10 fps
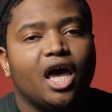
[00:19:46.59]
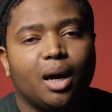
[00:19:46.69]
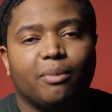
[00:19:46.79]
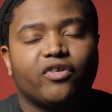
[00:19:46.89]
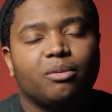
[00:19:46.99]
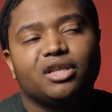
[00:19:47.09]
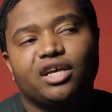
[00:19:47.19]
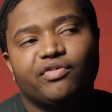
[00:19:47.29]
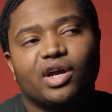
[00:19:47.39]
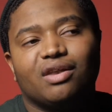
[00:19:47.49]
I'm a firm
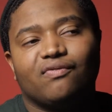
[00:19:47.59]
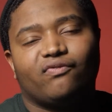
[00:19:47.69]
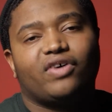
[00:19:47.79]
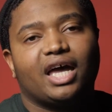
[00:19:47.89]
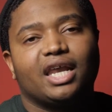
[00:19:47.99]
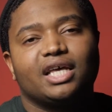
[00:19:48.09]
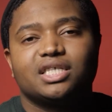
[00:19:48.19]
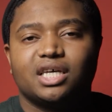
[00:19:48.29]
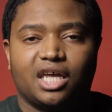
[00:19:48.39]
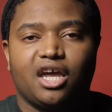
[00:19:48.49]
believer in
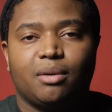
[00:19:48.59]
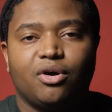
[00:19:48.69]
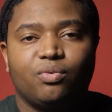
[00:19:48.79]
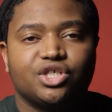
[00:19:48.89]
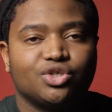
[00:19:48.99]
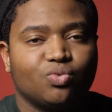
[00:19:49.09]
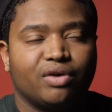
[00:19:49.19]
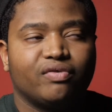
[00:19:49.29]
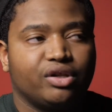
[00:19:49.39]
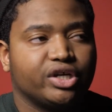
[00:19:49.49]
financing a camera, which is one
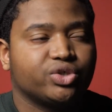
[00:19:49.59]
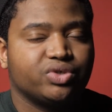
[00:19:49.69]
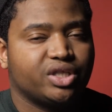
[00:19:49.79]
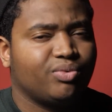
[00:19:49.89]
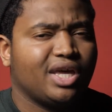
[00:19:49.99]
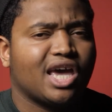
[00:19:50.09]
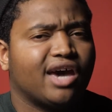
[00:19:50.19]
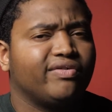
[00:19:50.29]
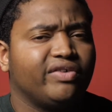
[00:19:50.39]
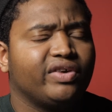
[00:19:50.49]
of the luxuries that we
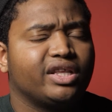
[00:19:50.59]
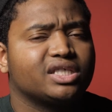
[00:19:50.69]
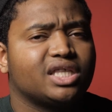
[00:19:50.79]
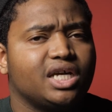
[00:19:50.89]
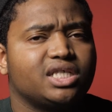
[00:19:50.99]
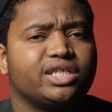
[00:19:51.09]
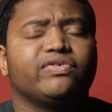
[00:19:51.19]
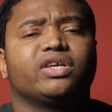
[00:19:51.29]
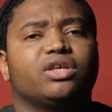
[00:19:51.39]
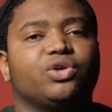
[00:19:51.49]
have living in the States,
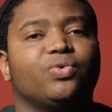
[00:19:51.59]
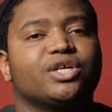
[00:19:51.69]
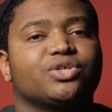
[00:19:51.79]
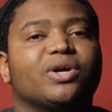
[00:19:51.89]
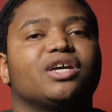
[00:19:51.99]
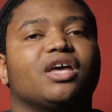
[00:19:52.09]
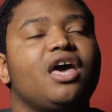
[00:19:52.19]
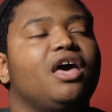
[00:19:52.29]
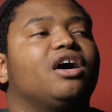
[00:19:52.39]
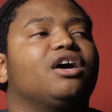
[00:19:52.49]
living in the US, right?
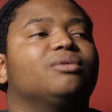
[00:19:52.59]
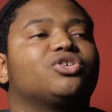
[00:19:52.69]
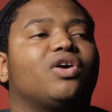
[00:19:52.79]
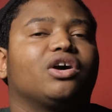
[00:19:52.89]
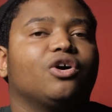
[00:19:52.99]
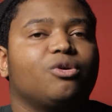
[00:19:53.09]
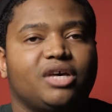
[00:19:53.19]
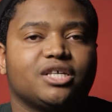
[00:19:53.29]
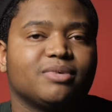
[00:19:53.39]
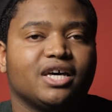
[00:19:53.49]
So I'll go to
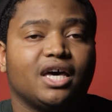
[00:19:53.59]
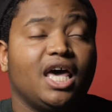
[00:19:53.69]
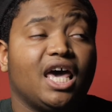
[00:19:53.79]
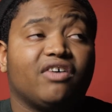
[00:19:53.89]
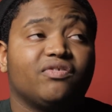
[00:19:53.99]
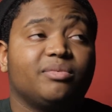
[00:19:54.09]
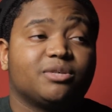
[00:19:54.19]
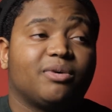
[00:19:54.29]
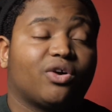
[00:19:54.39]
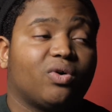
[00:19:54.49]
Best Buy, have a Best
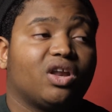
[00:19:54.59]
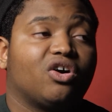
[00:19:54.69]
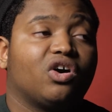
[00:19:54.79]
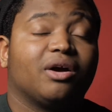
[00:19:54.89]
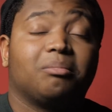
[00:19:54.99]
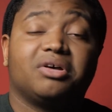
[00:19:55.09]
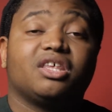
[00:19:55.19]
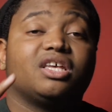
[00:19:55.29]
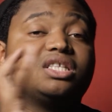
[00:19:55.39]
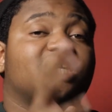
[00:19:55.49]
Buy credit card, put
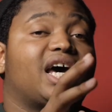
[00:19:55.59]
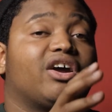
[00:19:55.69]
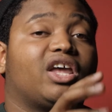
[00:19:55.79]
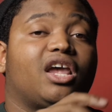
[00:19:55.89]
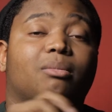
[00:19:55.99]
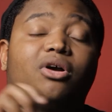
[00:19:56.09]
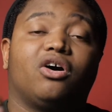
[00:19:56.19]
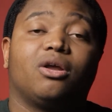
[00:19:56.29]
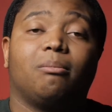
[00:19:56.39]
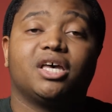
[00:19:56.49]
the entire camera
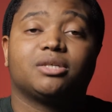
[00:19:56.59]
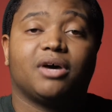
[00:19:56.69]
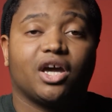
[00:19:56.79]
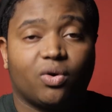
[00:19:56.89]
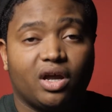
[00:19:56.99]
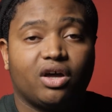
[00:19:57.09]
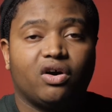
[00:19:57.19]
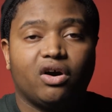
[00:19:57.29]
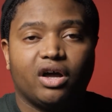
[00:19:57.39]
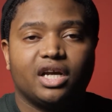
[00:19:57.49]
on a Best Buy credit
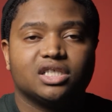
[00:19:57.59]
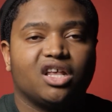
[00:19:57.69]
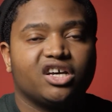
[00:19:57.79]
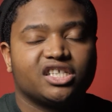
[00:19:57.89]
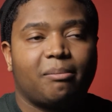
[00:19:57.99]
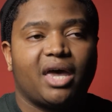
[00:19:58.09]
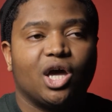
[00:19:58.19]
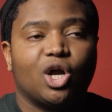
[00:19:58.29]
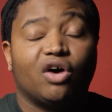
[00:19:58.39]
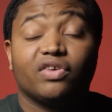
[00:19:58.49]
card, and as long as I pay
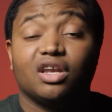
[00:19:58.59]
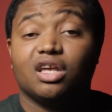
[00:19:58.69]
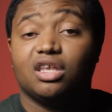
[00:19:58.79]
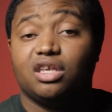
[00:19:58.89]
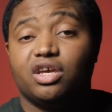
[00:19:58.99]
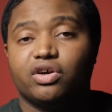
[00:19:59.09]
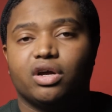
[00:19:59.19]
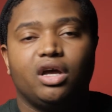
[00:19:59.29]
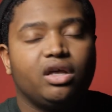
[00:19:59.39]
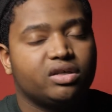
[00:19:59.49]
it off in a year,
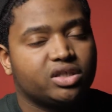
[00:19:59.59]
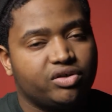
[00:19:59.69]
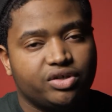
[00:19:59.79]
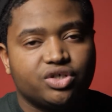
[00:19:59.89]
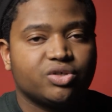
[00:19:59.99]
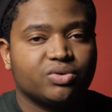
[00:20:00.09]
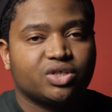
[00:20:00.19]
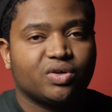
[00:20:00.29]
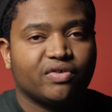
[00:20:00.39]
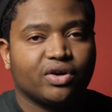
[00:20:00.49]
there's no interest
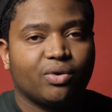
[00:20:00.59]
whatsoever.